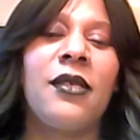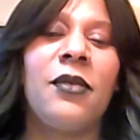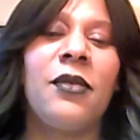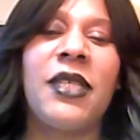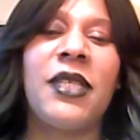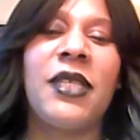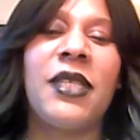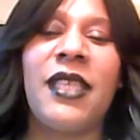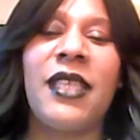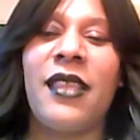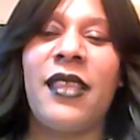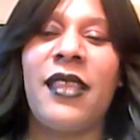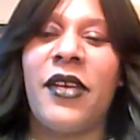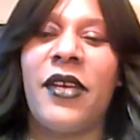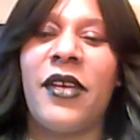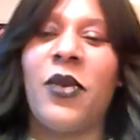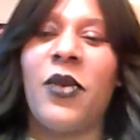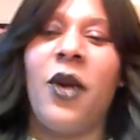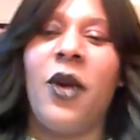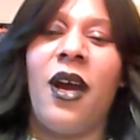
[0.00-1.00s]
But see, there
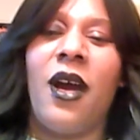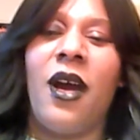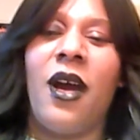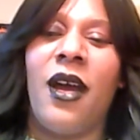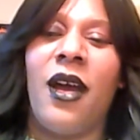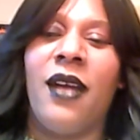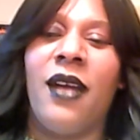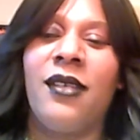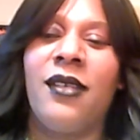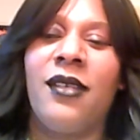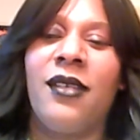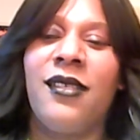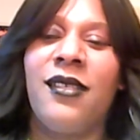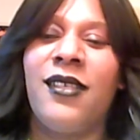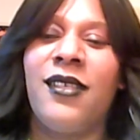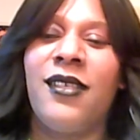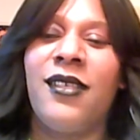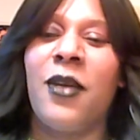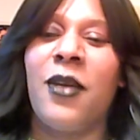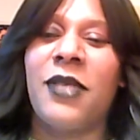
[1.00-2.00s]
you are.
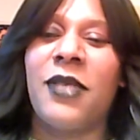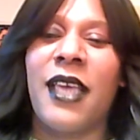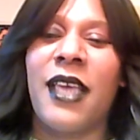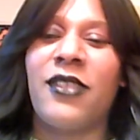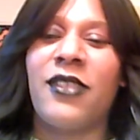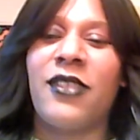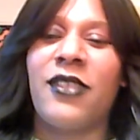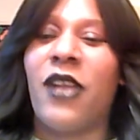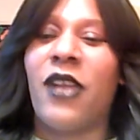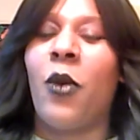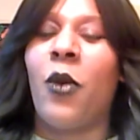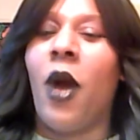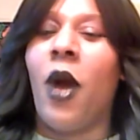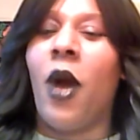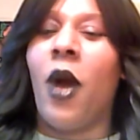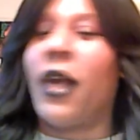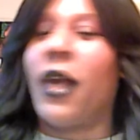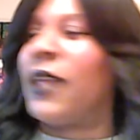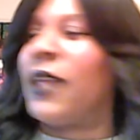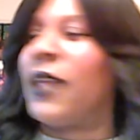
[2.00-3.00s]
You know what I'm saying? Straight
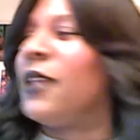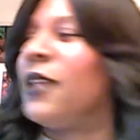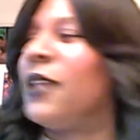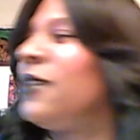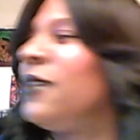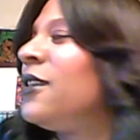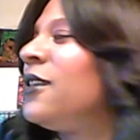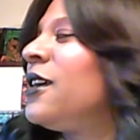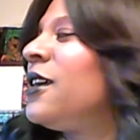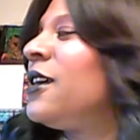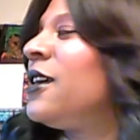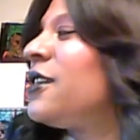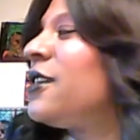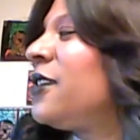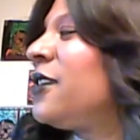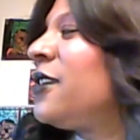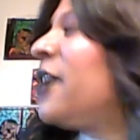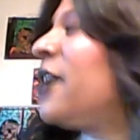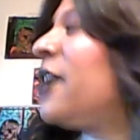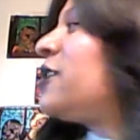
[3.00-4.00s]
walking.
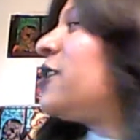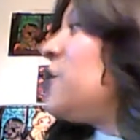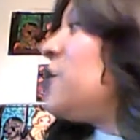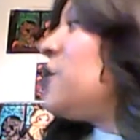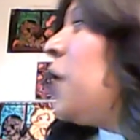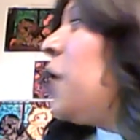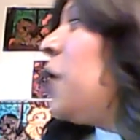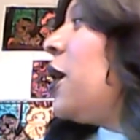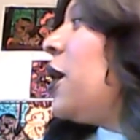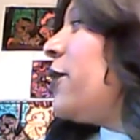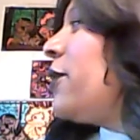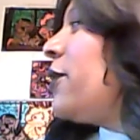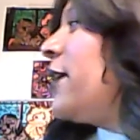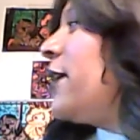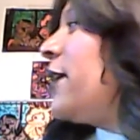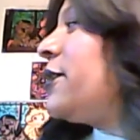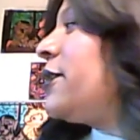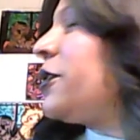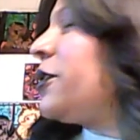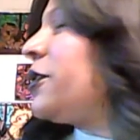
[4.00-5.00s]
Yeah, just walk
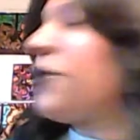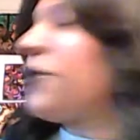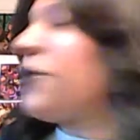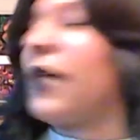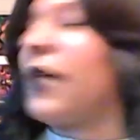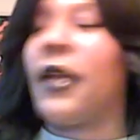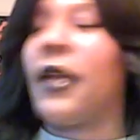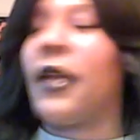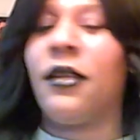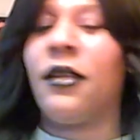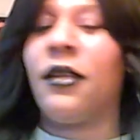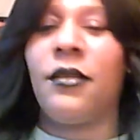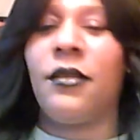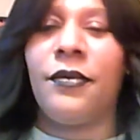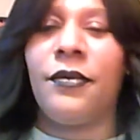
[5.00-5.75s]
around and do your thing.